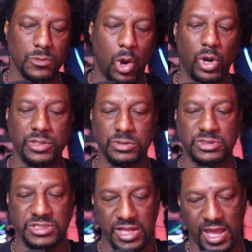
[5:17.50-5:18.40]
on
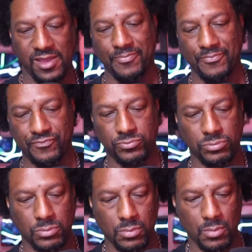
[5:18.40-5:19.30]
today,
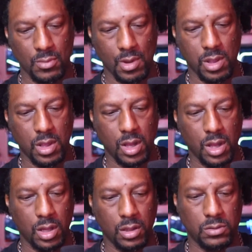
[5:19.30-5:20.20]

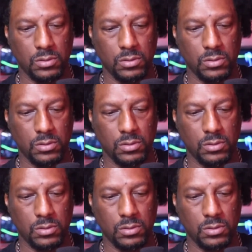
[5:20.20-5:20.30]
uh,